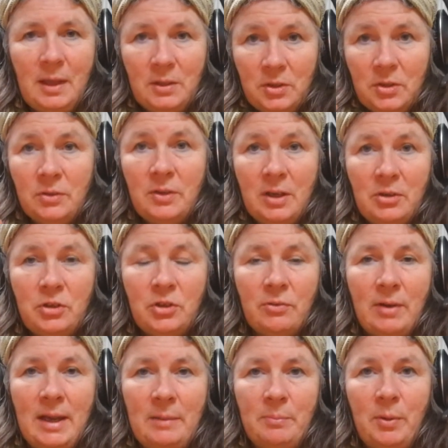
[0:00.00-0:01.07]
So there's your
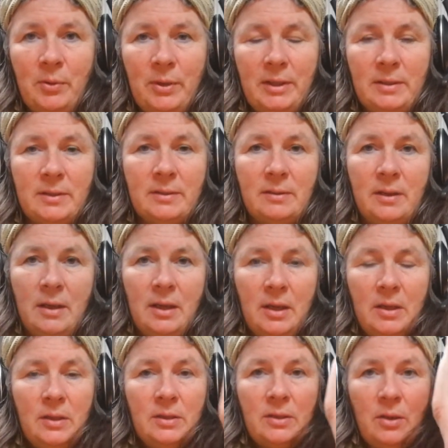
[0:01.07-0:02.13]
8 points.
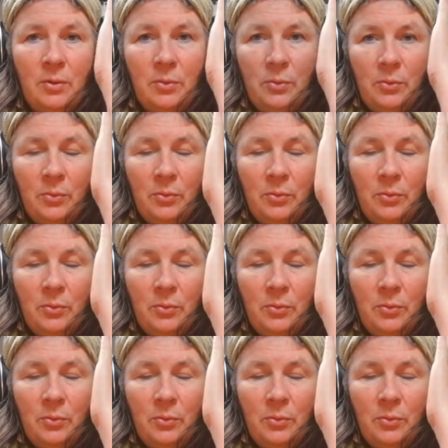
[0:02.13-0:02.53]
So